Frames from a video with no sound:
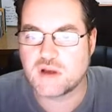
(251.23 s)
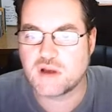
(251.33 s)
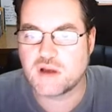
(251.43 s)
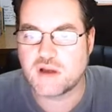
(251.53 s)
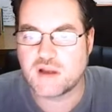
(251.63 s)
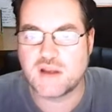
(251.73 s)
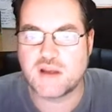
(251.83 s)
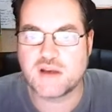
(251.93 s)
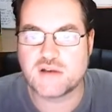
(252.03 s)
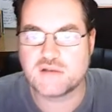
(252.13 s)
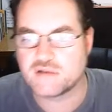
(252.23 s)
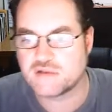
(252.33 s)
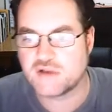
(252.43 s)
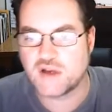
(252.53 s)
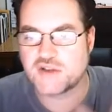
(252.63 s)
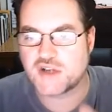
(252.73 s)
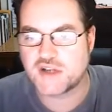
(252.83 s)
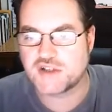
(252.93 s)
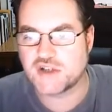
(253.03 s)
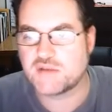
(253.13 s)
and then change
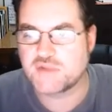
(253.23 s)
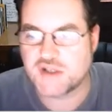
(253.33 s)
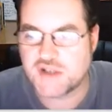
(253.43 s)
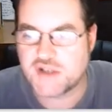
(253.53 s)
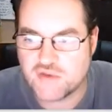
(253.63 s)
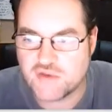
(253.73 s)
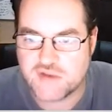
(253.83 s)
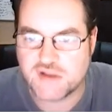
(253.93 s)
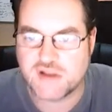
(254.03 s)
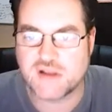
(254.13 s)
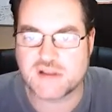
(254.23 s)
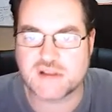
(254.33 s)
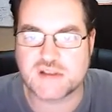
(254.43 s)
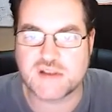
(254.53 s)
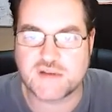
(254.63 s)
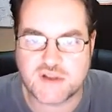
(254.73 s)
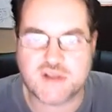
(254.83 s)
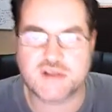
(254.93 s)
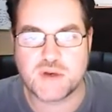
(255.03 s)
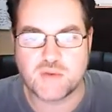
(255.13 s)
it up, change out your affiliate links and stuff. So there's a
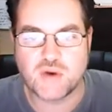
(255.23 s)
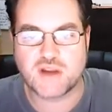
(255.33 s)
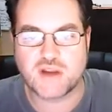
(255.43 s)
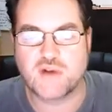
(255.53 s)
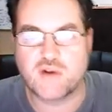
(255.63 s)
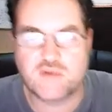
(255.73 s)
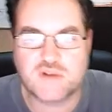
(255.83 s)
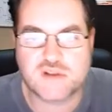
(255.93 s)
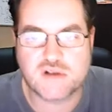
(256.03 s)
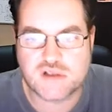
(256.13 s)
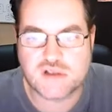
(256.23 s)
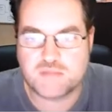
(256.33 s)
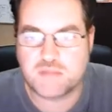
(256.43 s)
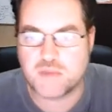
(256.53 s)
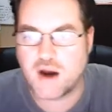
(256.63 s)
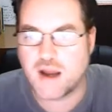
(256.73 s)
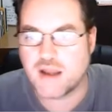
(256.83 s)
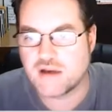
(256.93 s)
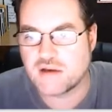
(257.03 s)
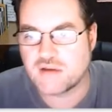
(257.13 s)
bit of work involved. It's not just buy and
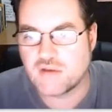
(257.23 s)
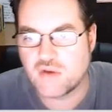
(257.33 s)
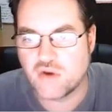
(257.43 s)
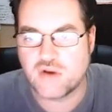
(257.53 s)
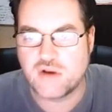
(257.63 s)
earn.